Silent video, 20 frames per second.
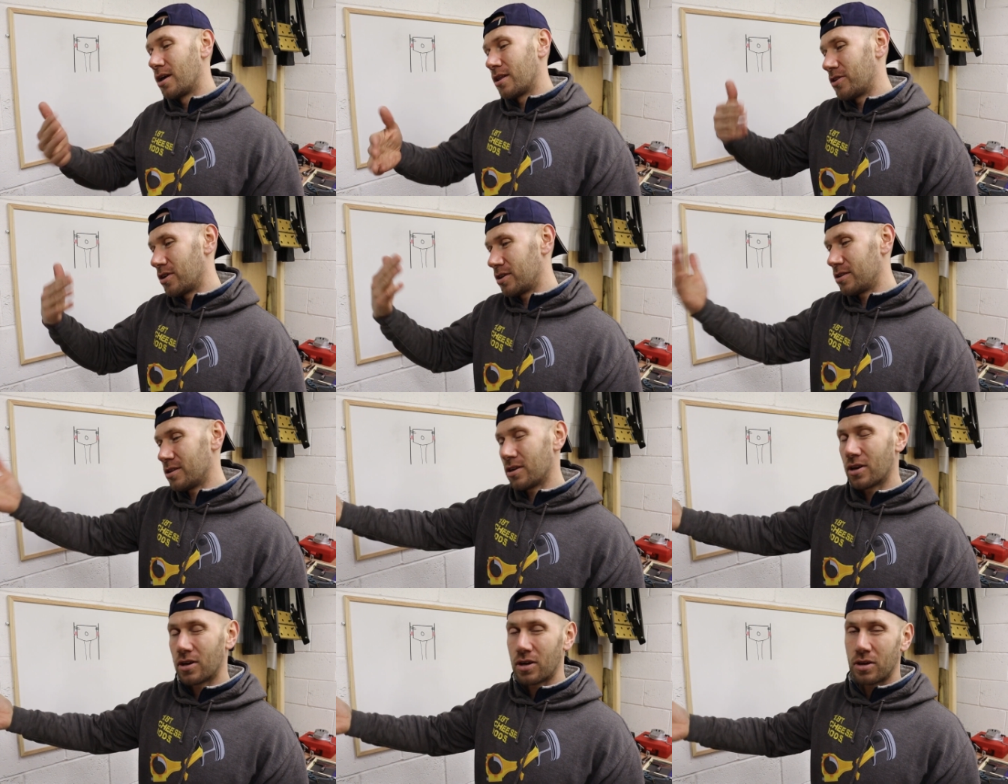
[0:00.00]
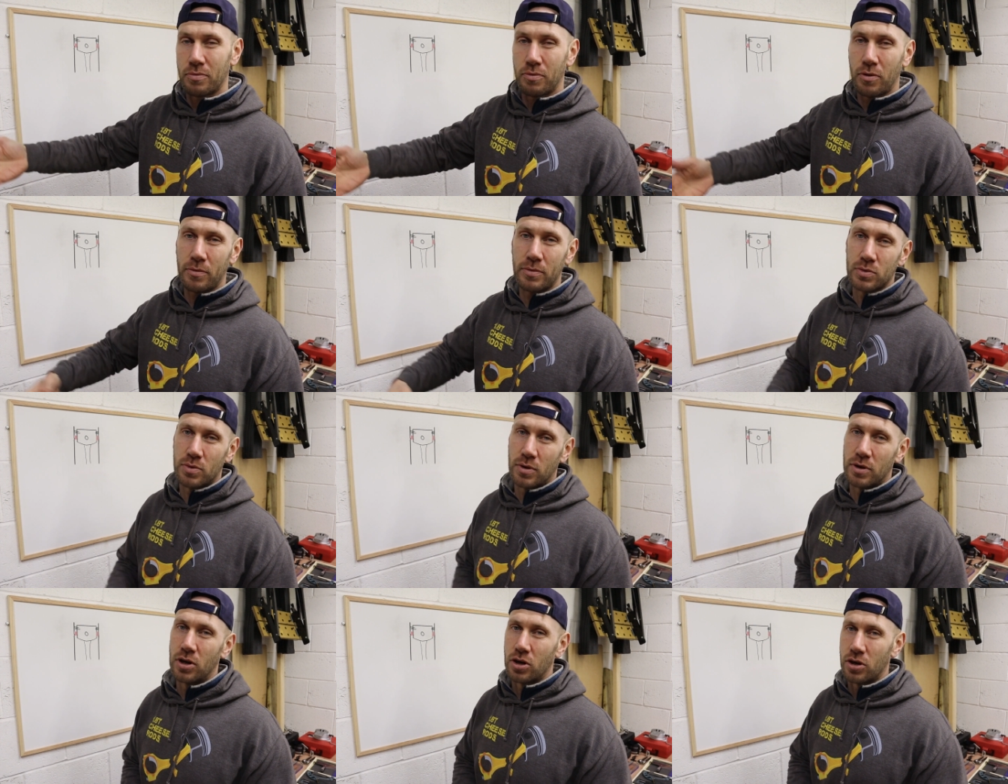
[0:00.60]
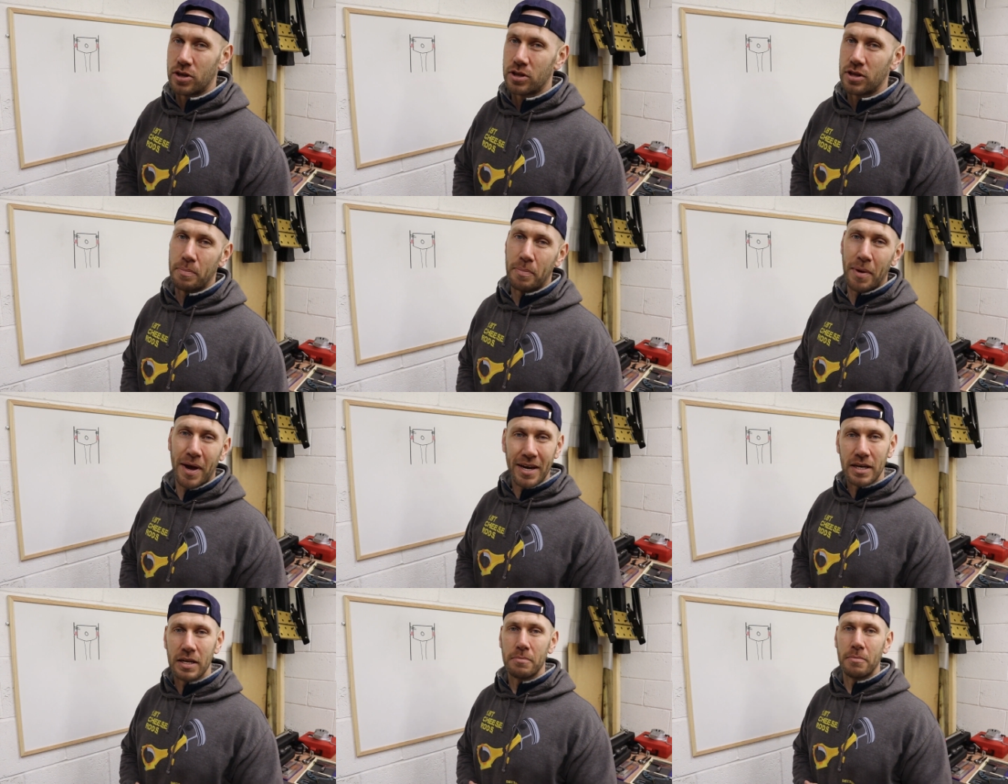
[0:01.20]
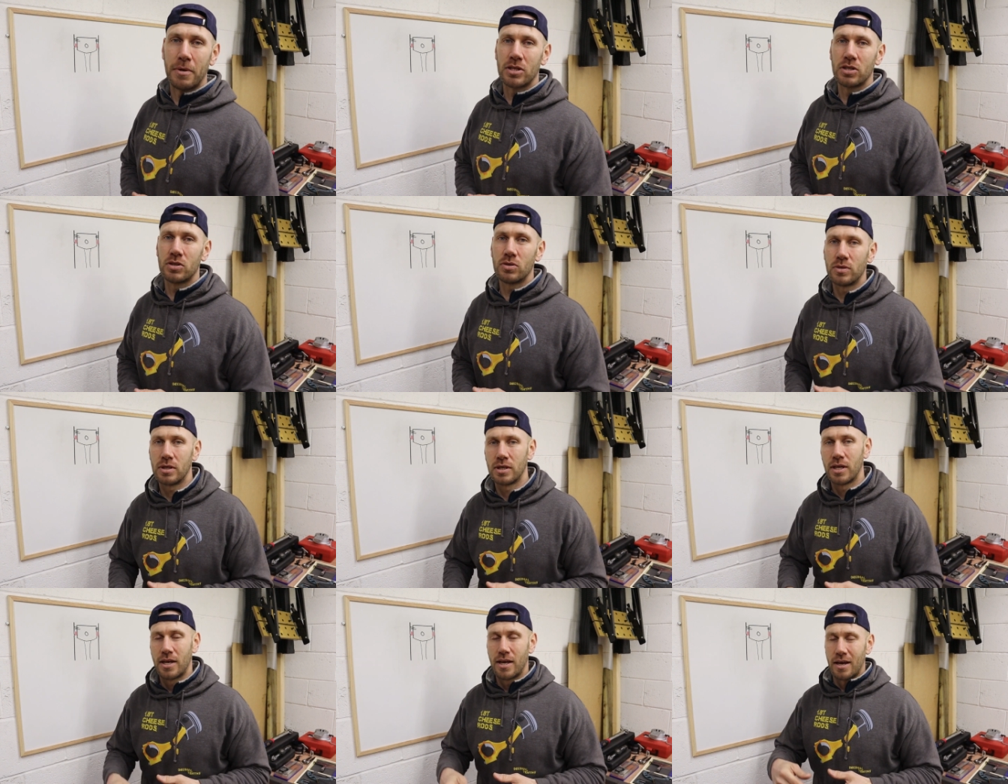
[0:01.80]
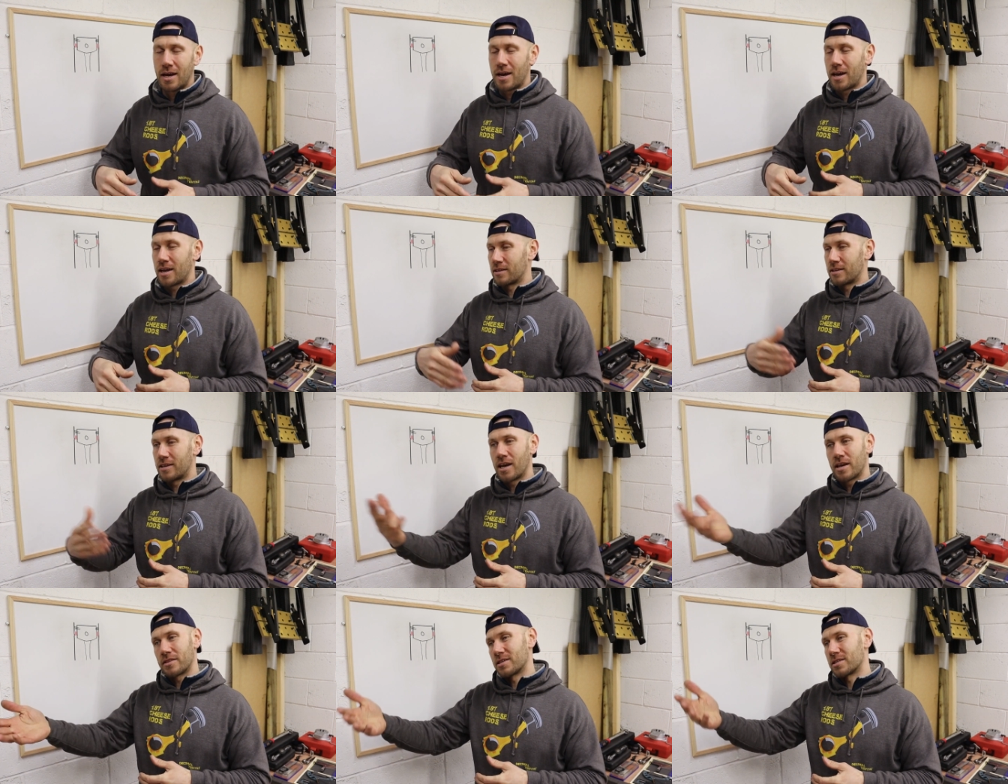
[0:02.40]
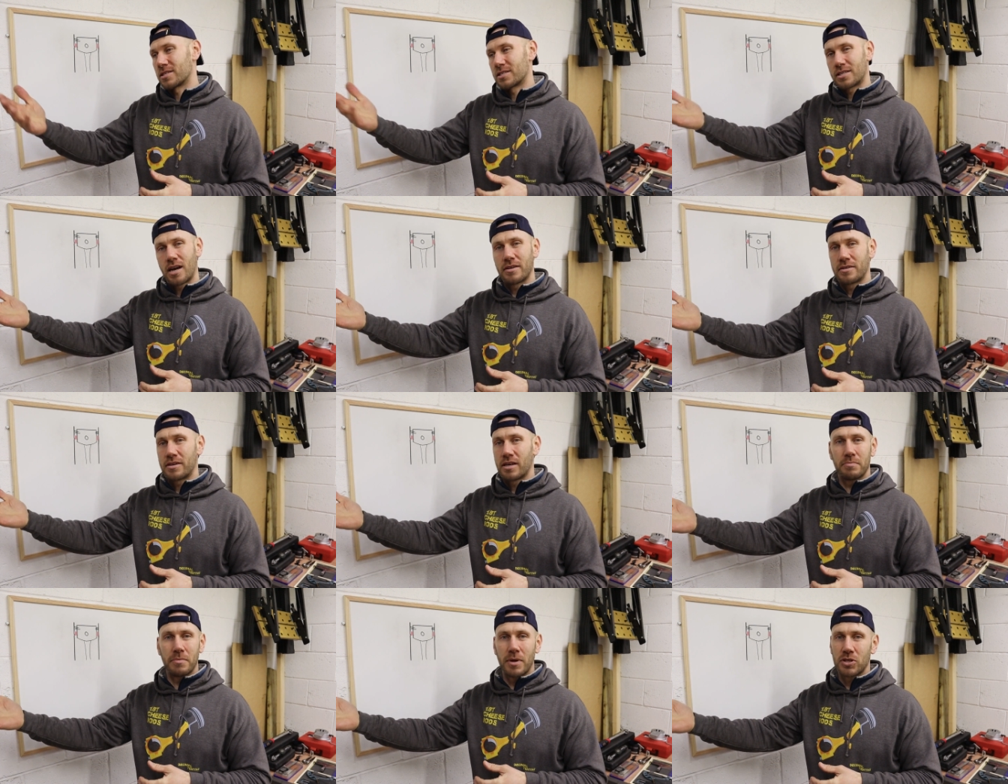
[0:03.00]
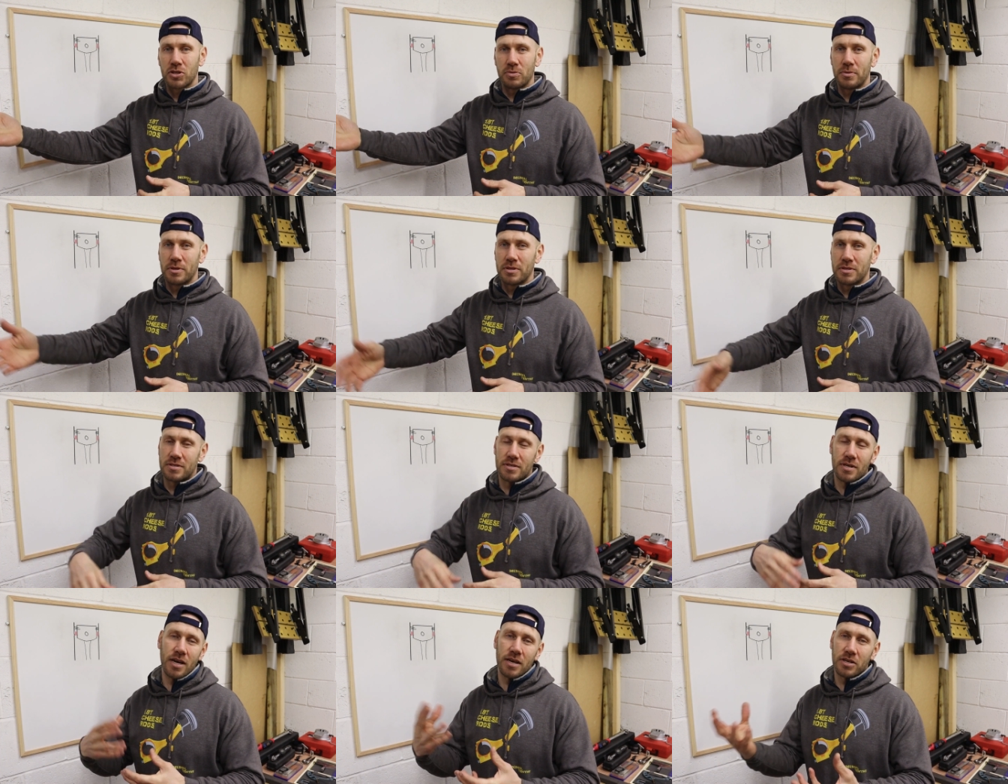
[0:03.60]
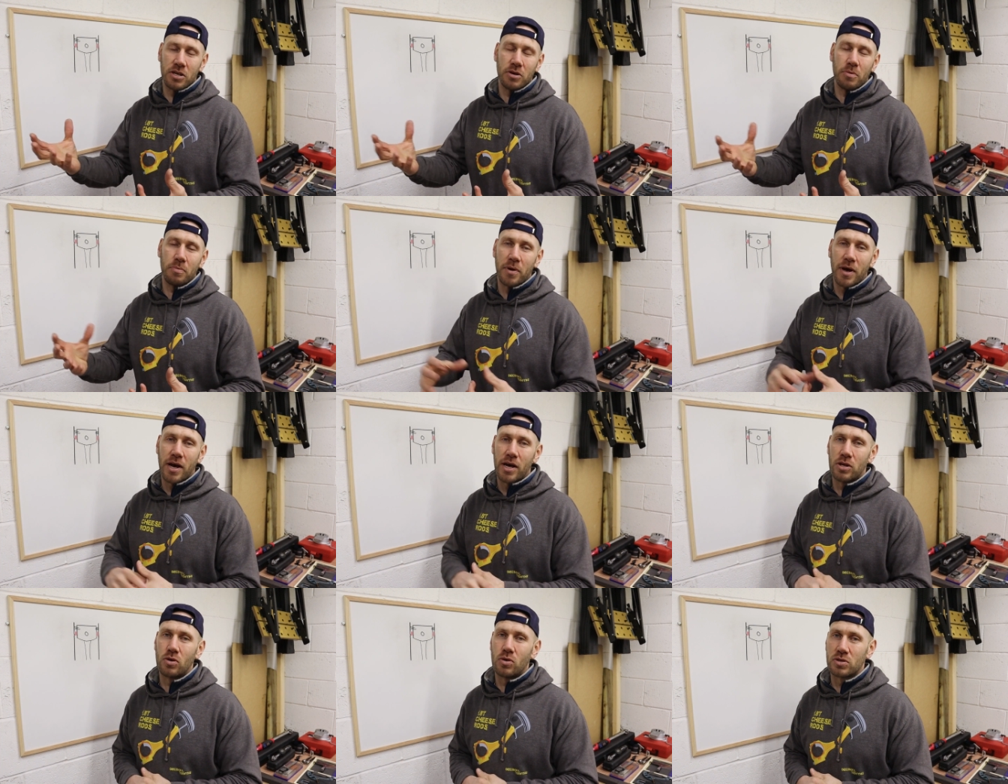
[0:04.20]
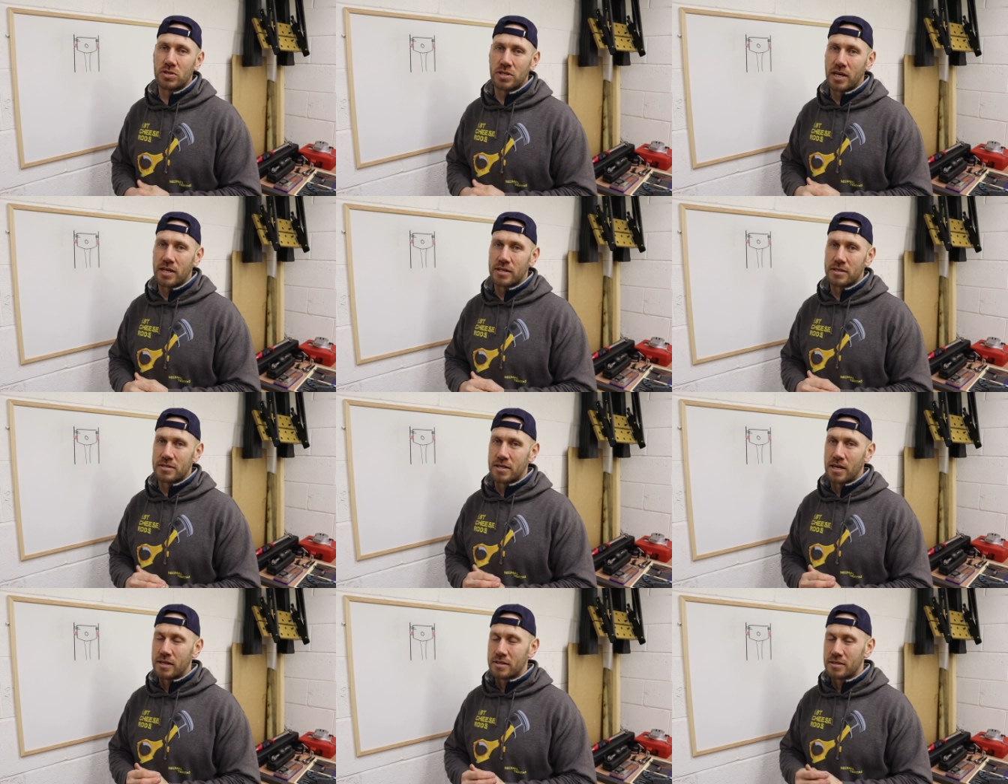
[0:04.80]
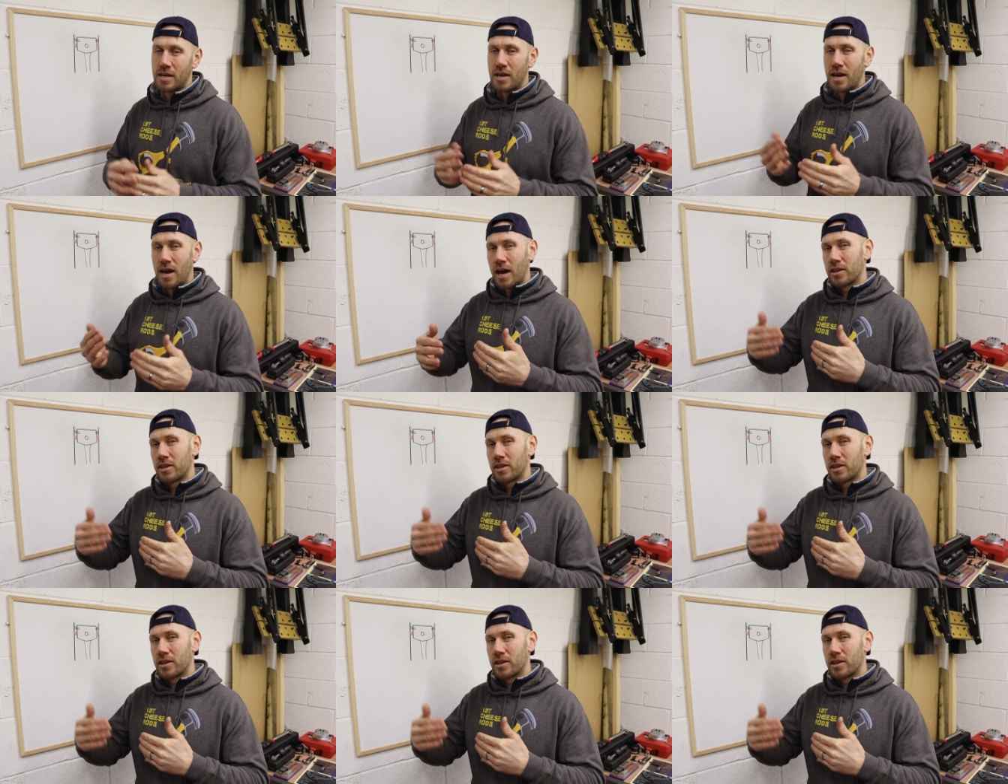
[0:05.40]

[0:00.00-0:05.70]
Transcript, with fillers: then you're going to probably want to look at the Bentley manual and get the standard measurements and compare yours against that.